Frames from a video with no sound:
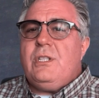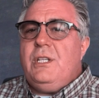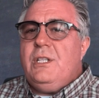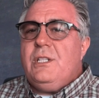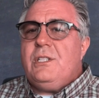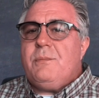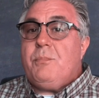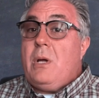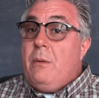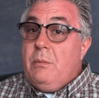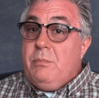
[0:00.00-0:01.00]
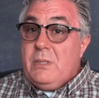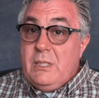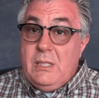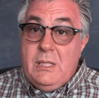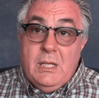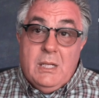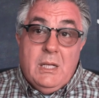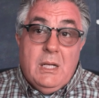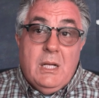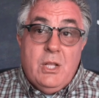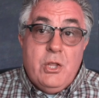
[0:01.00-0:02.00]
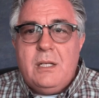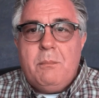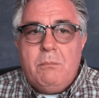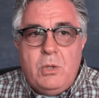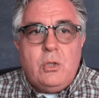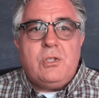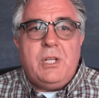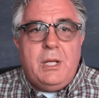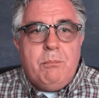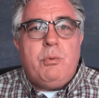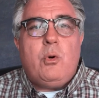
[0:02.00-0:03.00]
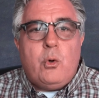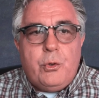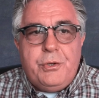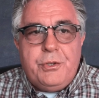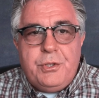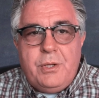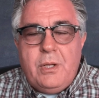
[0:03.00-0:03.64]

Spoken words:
is probably the most important